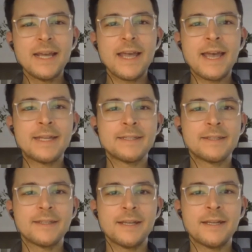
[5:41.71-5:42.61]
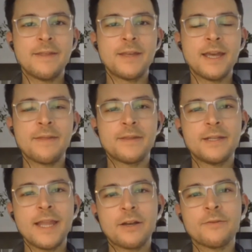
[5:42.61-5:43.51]
And in the end, the
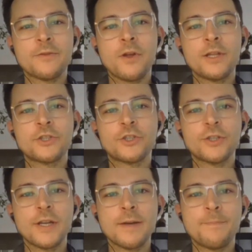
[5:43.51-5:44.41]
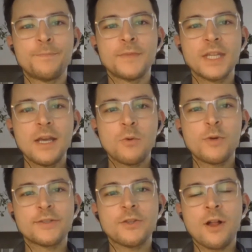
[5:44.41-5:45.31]
lack of knowledge
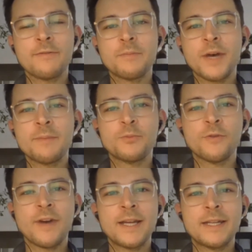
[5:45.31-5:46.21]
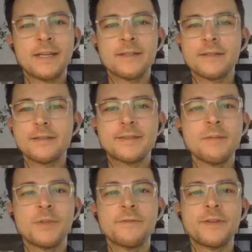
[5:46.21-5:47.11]
we're solving by providing
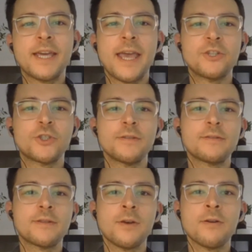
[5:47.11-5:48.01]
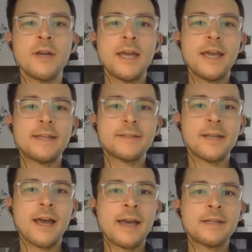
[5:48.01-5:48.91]
simplification. So as an
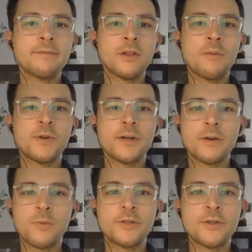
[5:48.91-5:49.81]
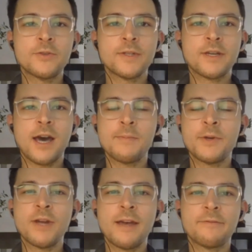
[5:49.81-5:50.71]
AI developer, when you're using
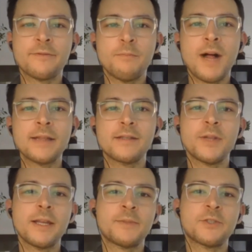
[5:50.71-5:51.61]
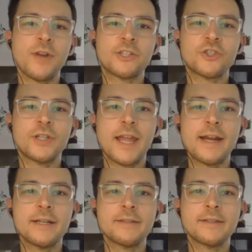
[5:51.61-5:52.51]
Carme, we have multiple abstraction
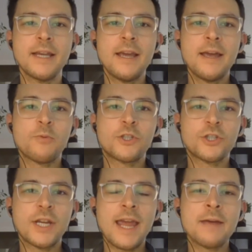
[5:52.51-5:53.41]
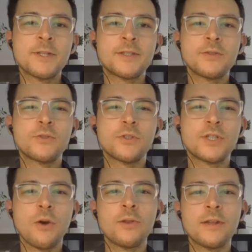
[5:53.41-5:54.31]
layers, which enables you to
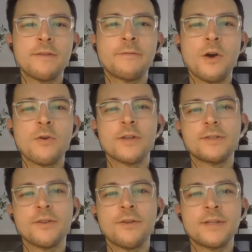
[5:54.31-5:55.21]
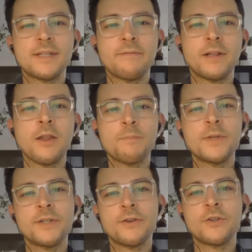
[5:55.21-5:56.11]
totally focus on the
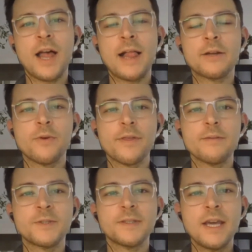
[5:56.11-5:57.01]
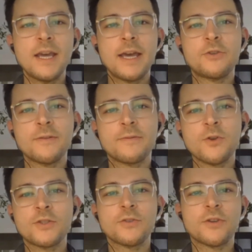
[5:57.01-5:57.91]
development on your algorithms, and you have
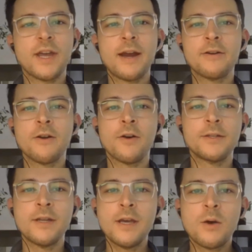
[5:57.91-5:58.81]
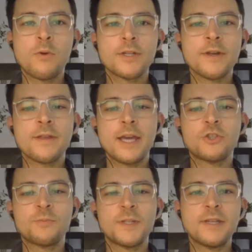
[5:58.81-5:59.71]
not to care on what are the
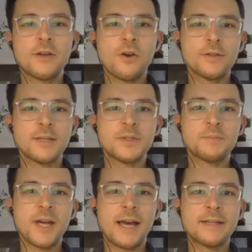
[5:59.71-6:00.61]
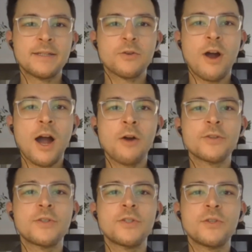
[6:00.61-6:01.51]
HPC concepts behind it or how
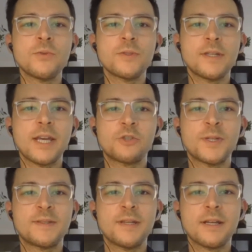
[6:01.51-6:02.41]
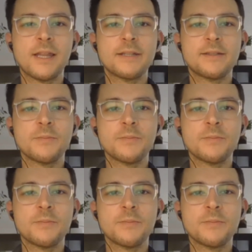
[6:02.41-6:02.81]
to use an HPC cluster,